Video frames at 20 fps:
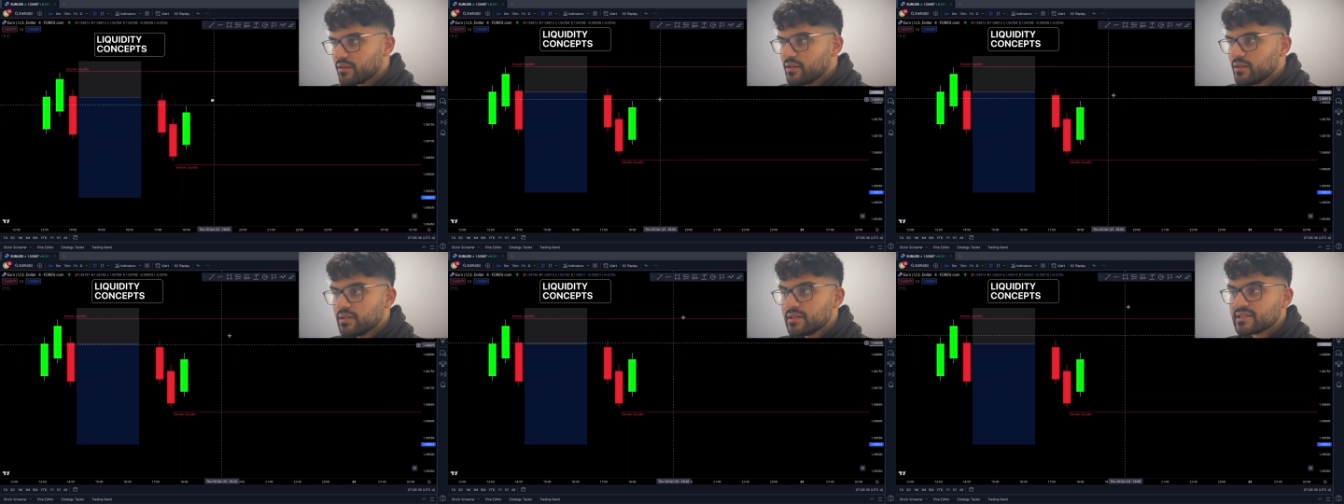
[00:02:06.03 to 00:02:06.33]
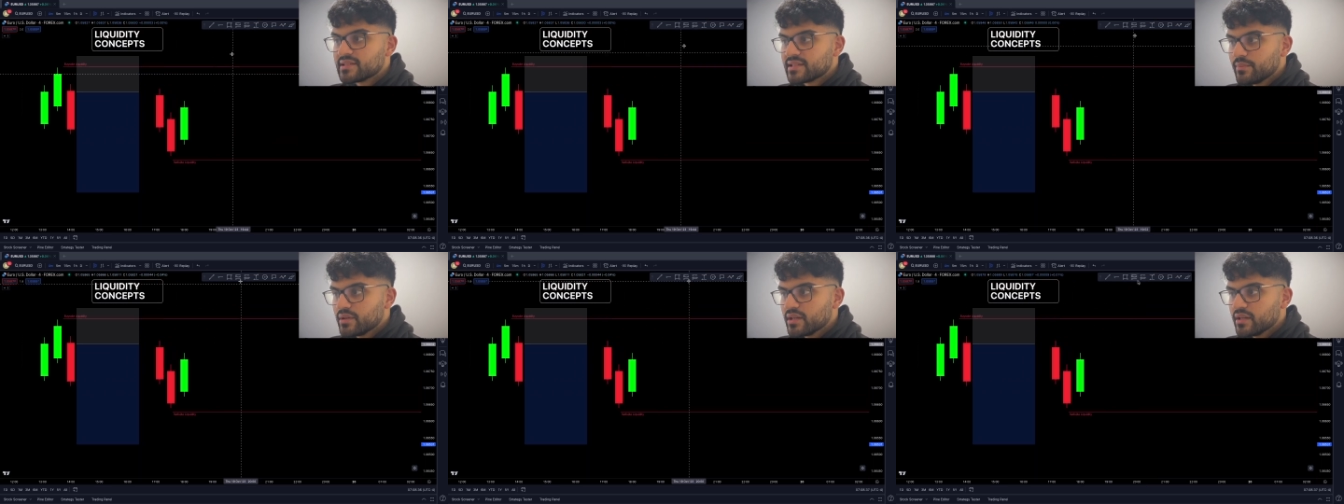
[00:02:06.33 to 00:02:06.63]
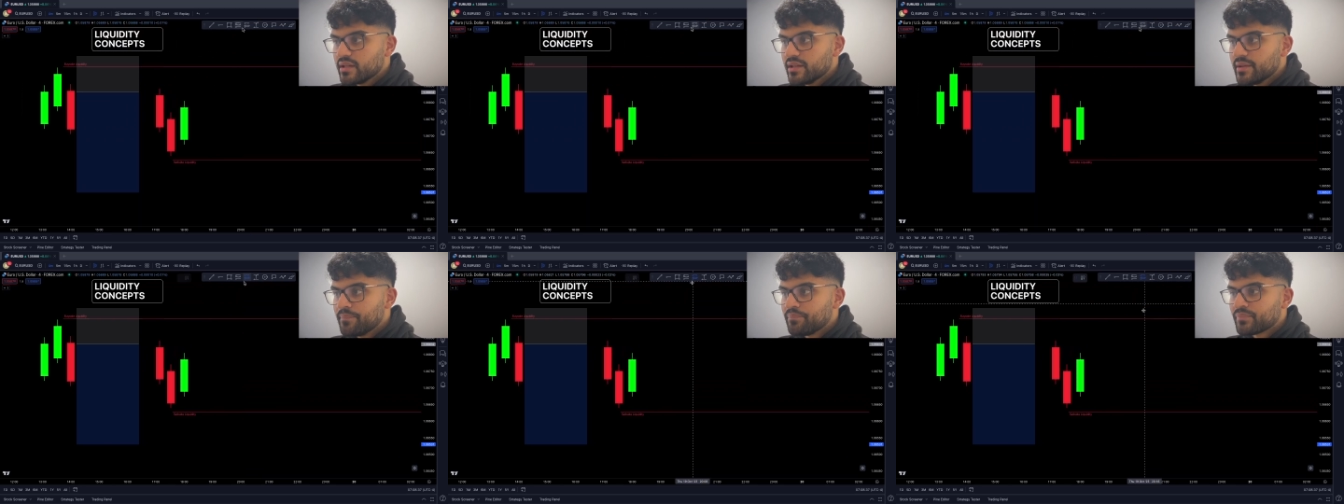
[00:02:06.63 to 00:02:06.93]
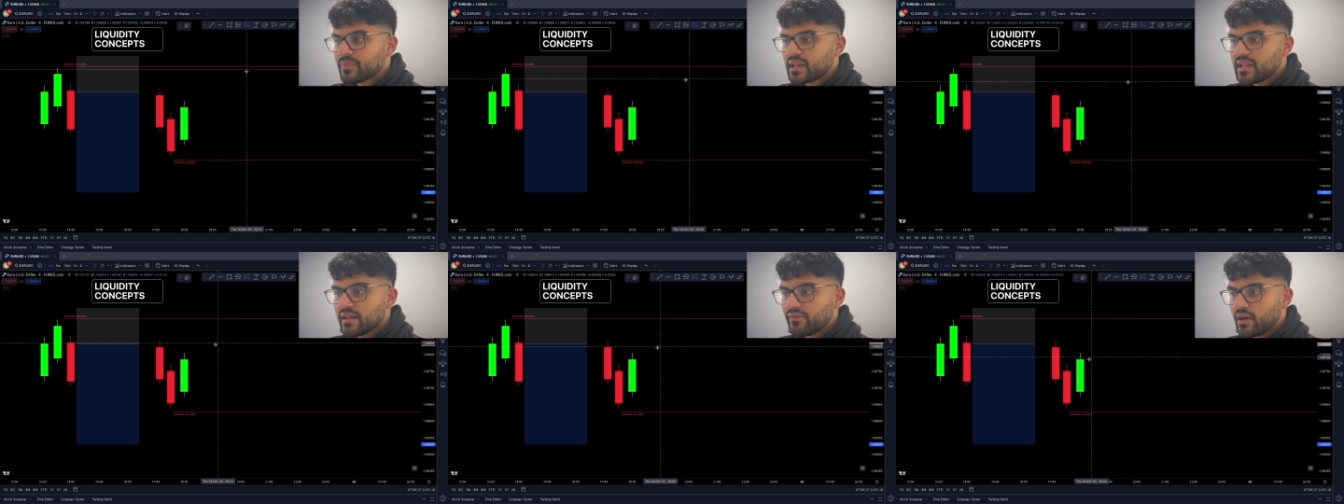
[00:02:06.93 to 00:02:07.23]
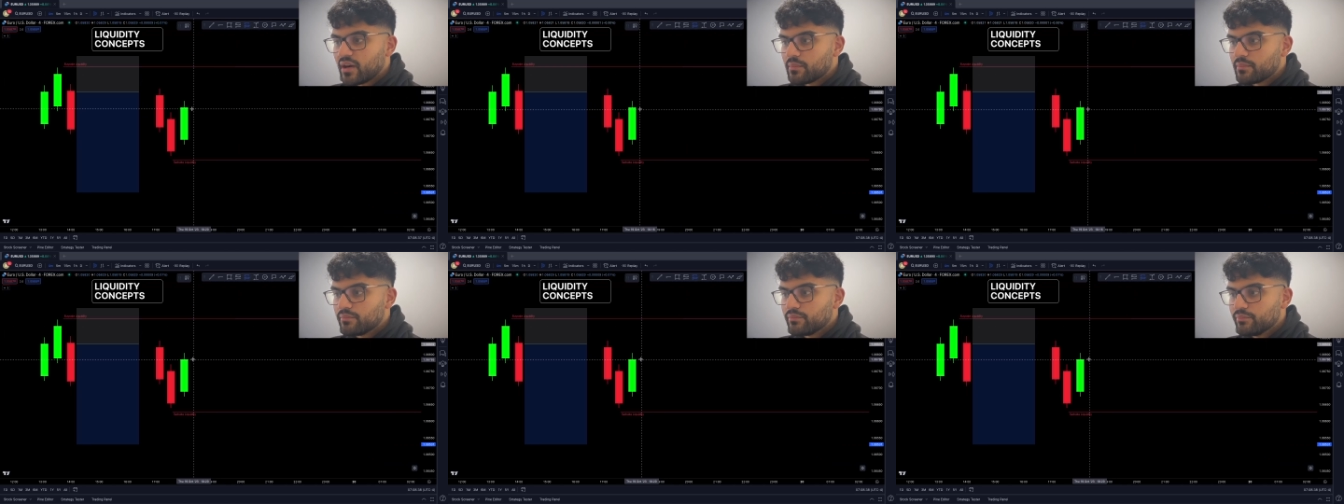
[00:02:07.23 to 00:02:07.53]
Similarly, if
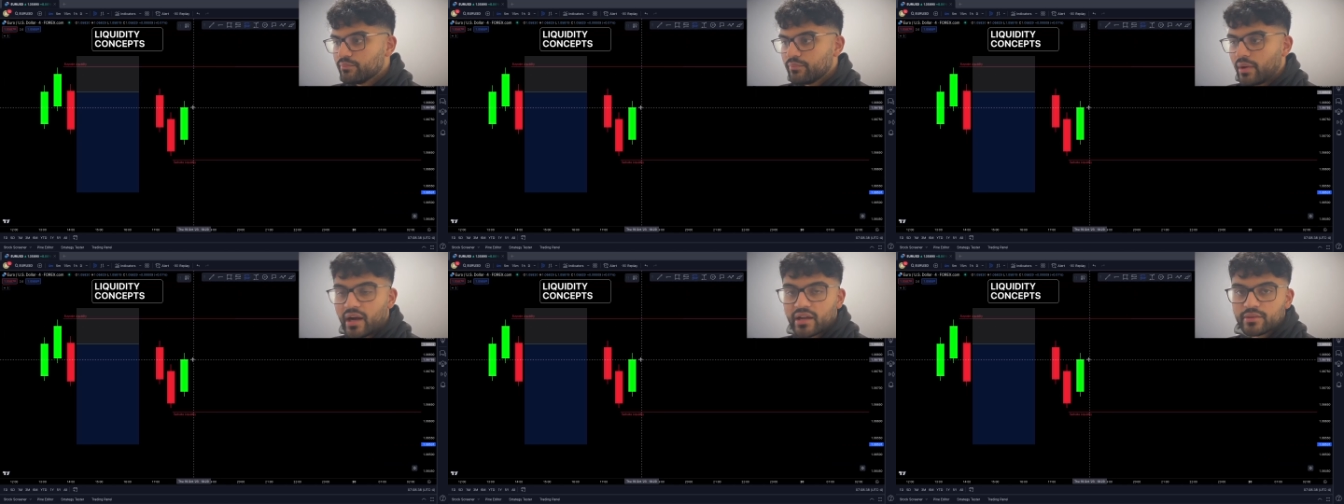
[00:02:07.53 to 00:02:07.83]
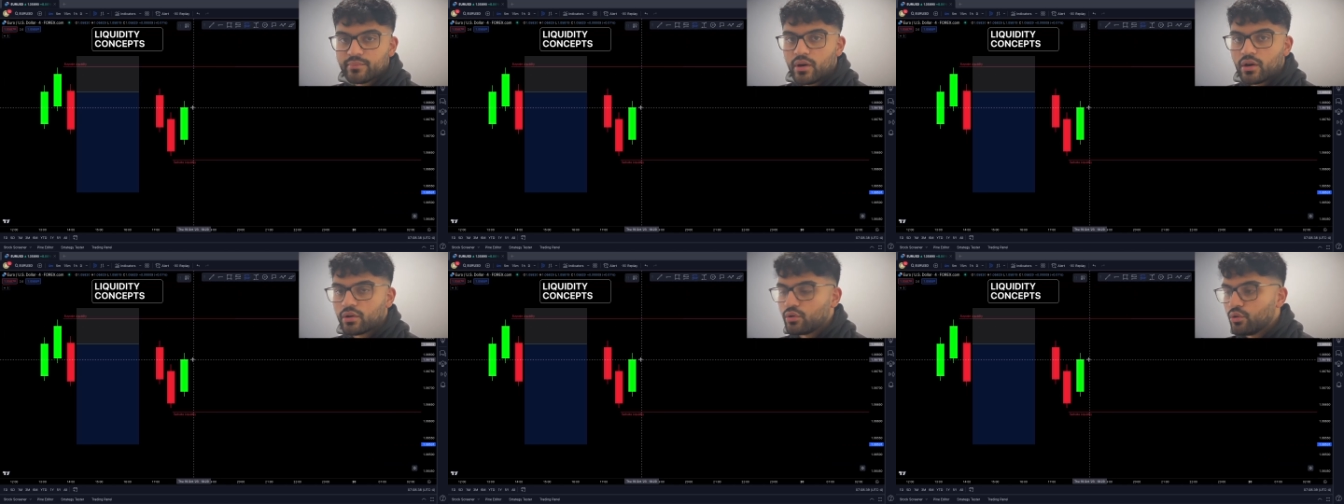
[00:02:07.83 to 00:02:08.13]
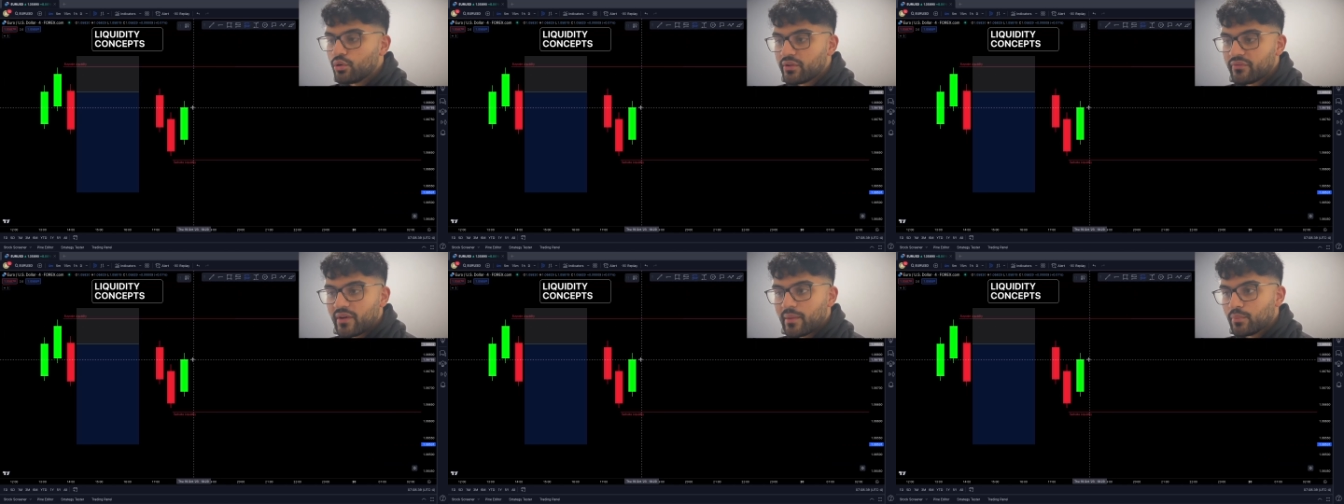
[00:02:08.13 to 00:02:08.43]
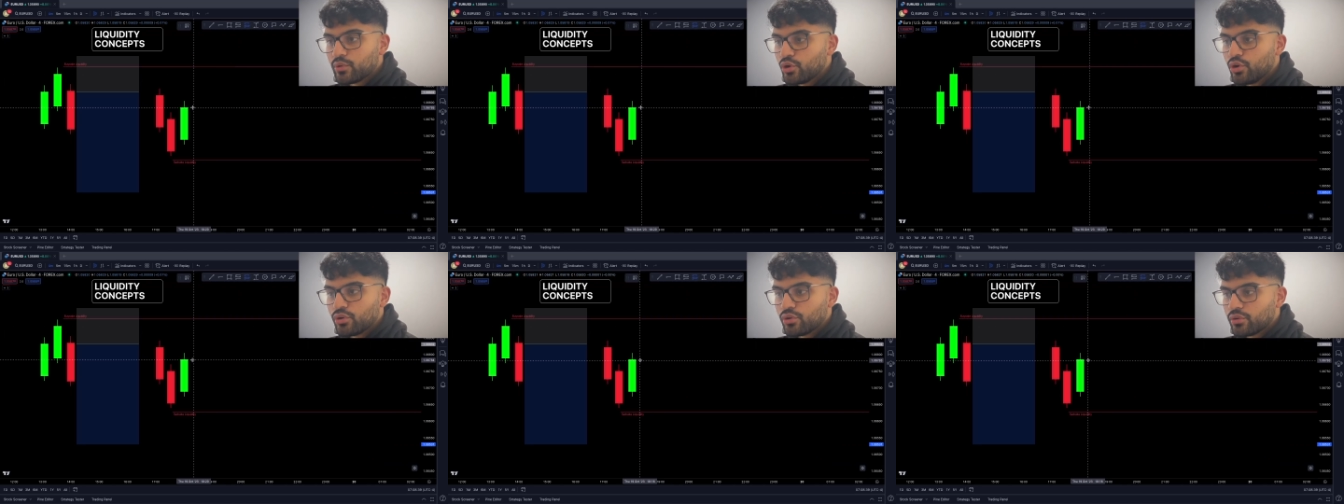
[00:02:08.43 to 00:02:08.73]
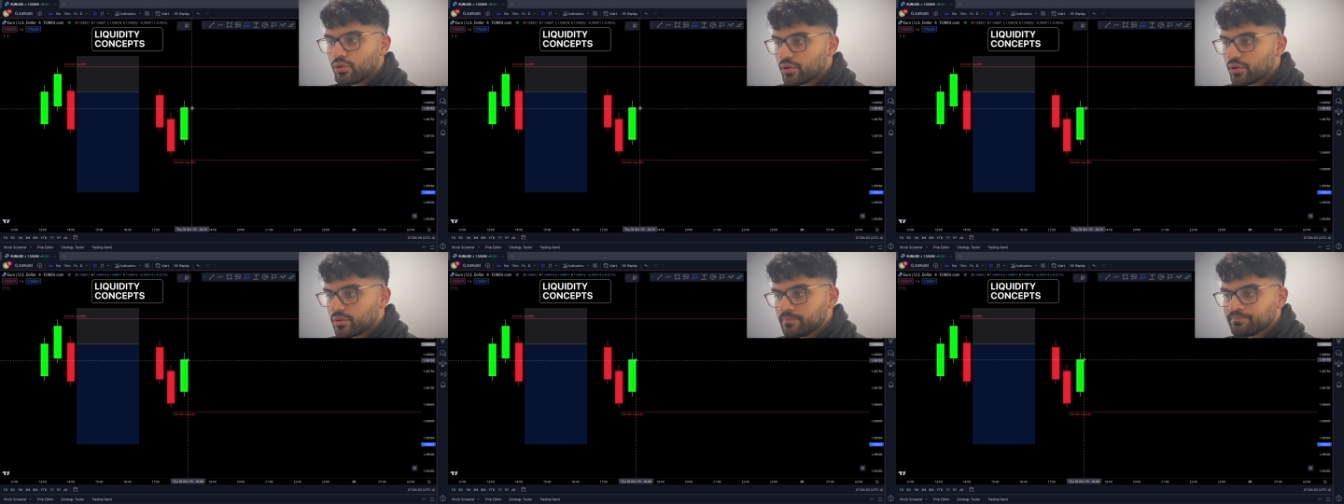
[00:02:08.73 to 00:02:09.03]
I'm buying market or if I'm long
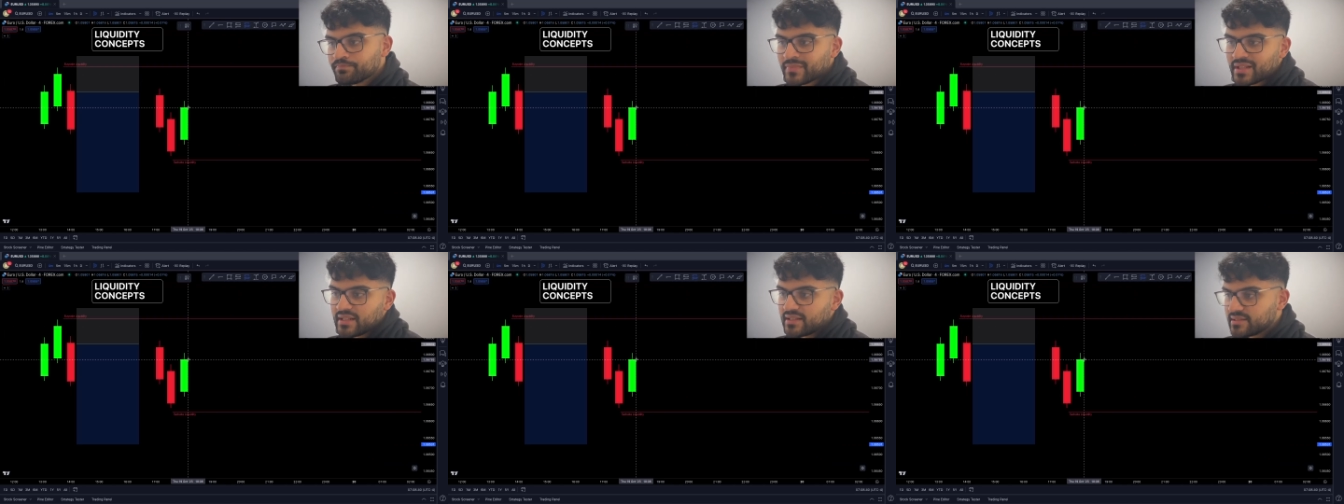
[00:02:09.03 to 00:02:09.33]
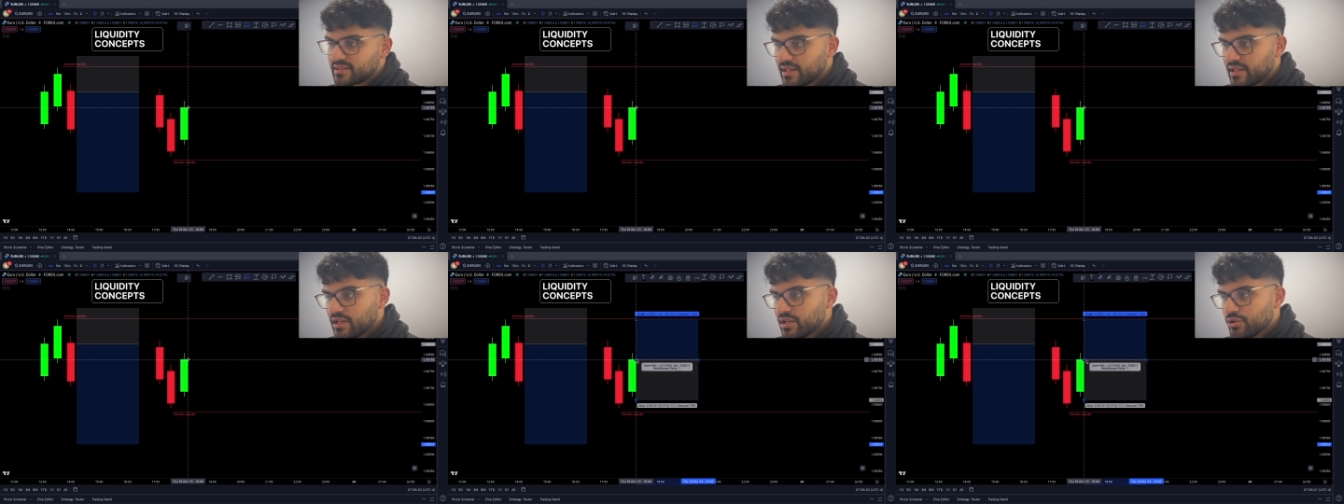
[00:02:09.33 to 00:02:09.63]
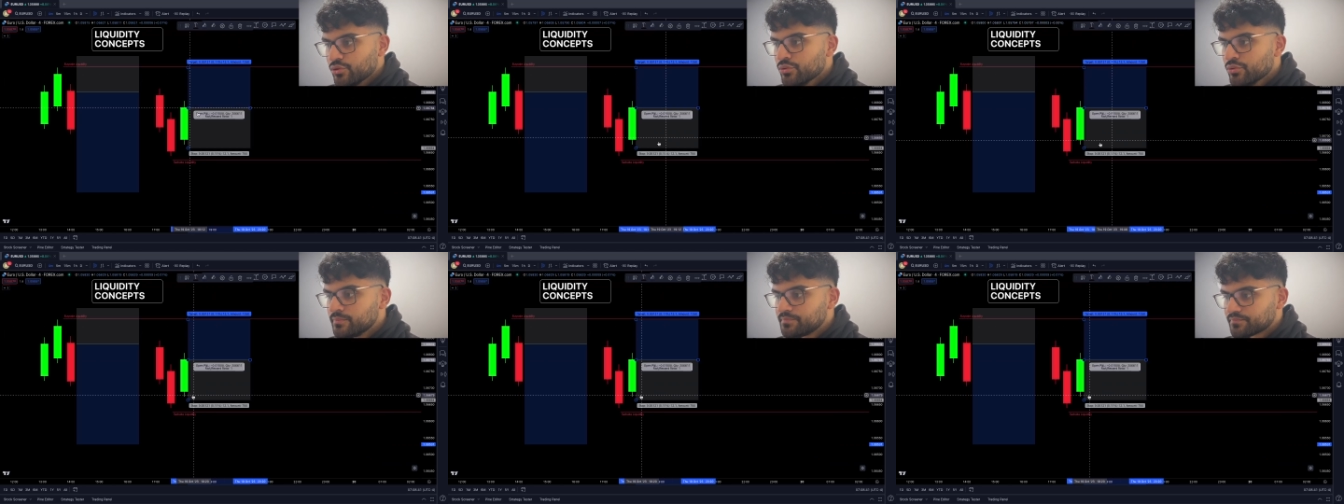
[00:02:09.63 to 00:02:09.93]
on, let's say, EU,